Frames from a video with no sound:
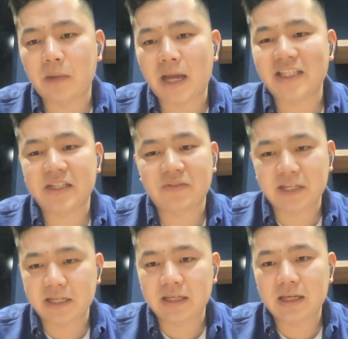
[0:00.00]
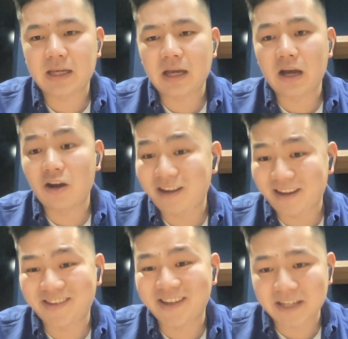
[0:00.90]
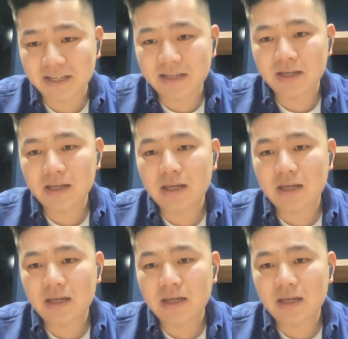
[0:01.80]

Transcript: activity earlier in the year,